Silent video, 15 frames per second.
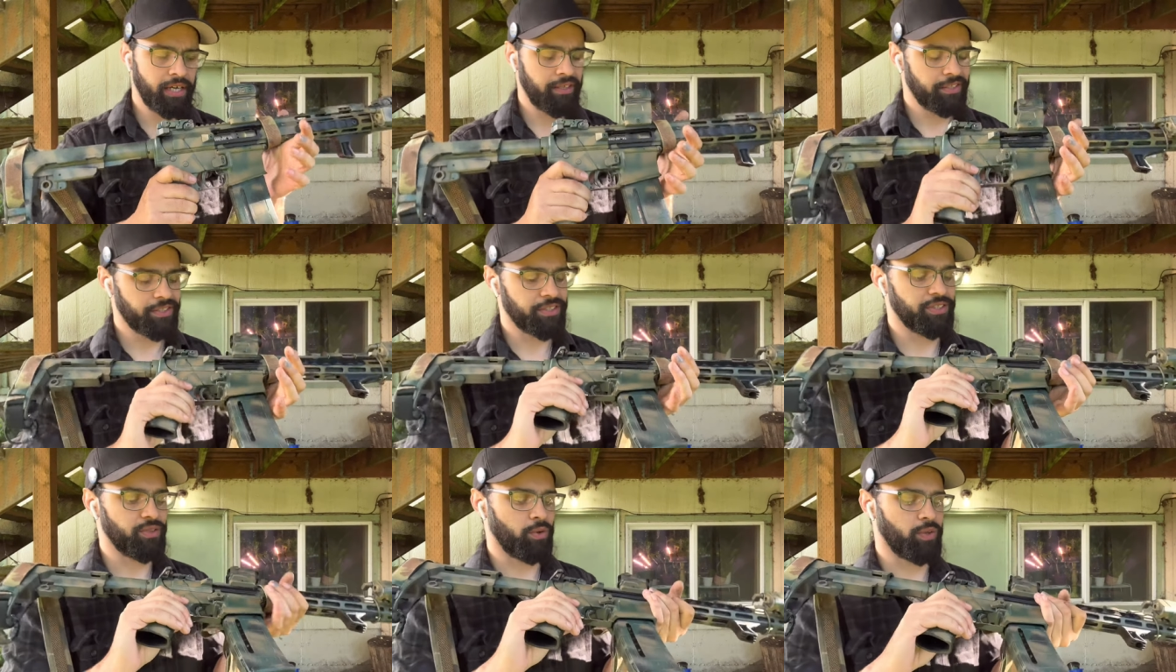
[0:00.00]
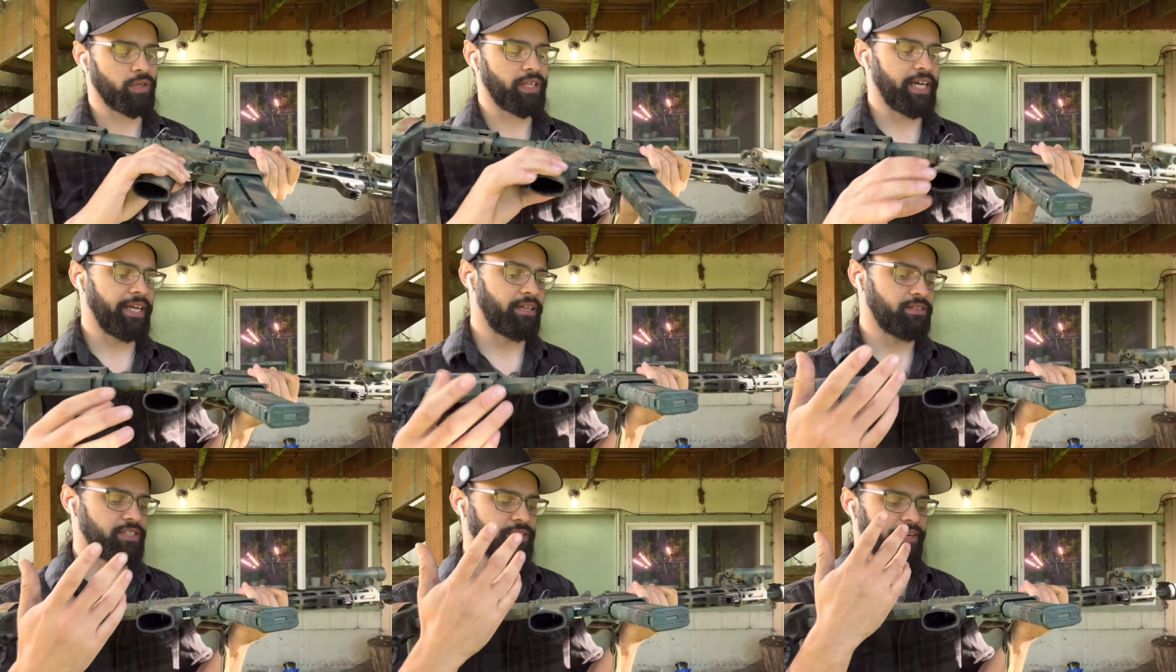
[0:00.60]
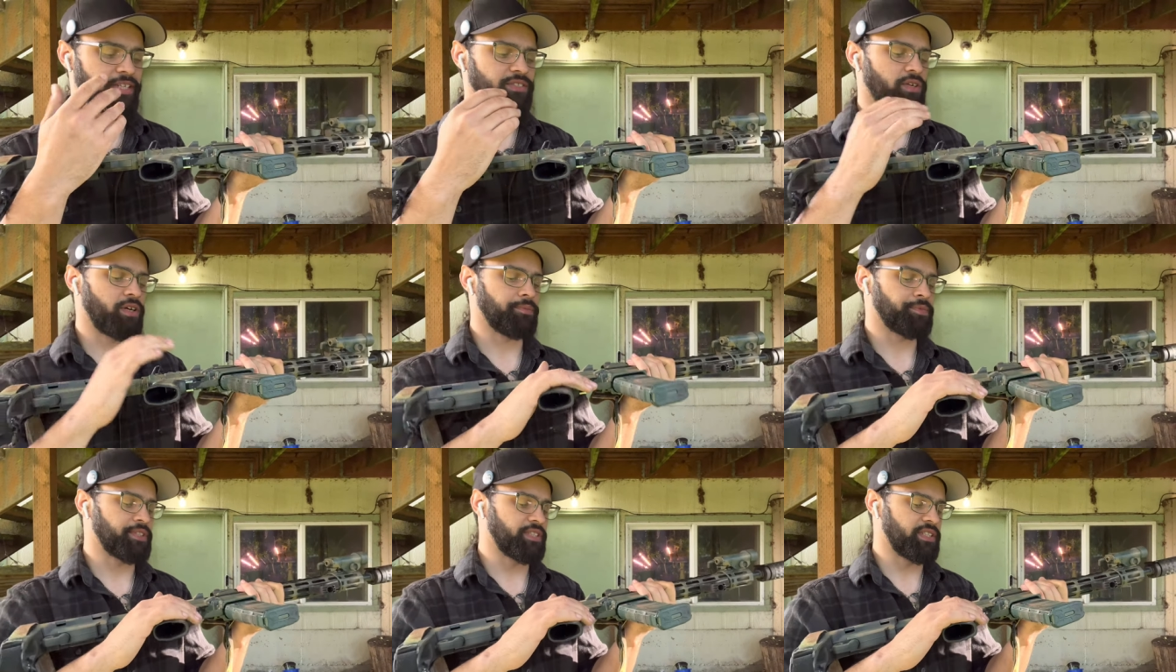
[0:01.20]
This is sold on like T-Rex
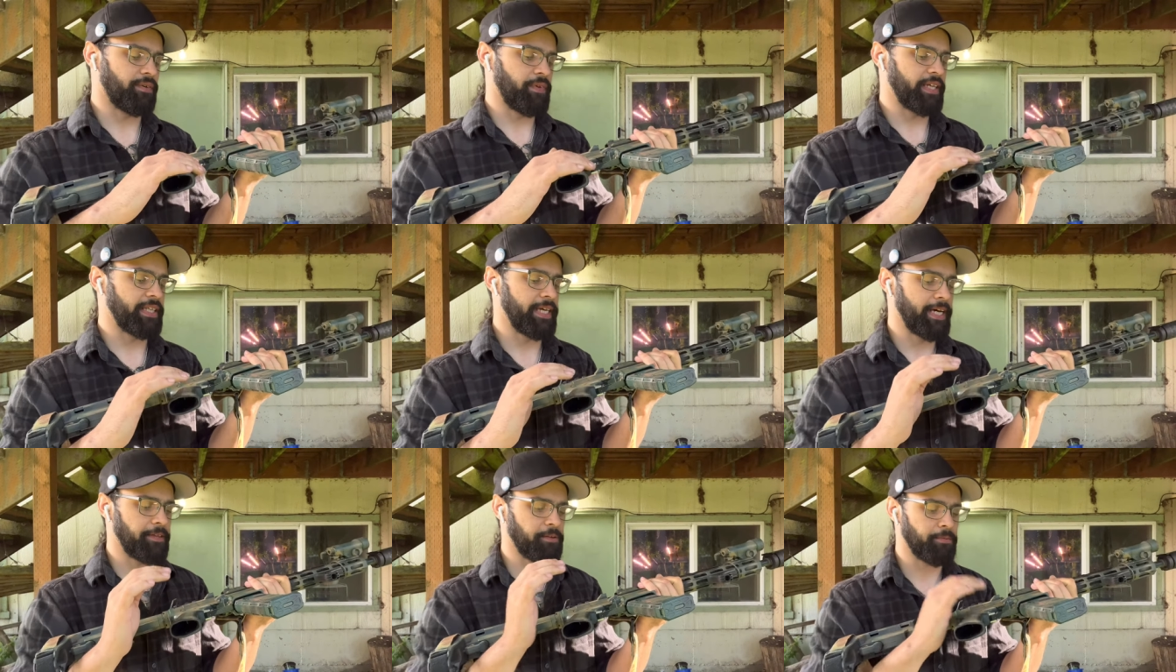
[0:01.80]
arms and stuff like that.